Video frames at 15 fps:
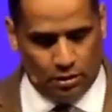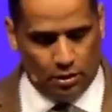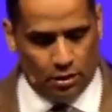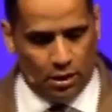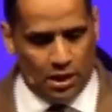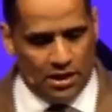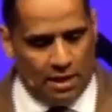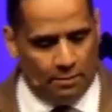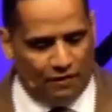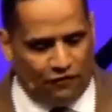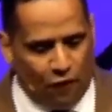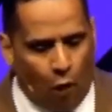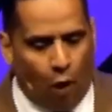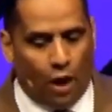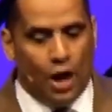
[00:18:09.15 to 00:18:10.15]
Number
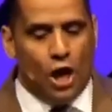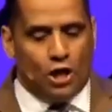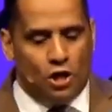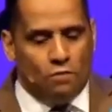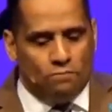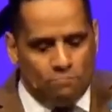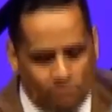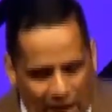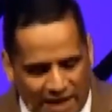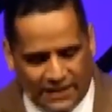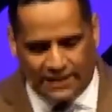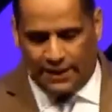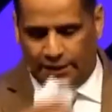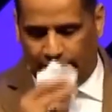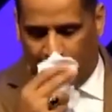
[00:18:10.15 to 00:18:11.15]
four, you must
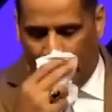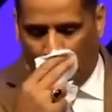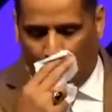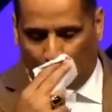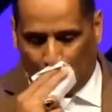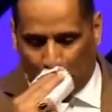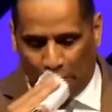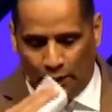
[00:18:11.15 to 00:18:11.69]
engage.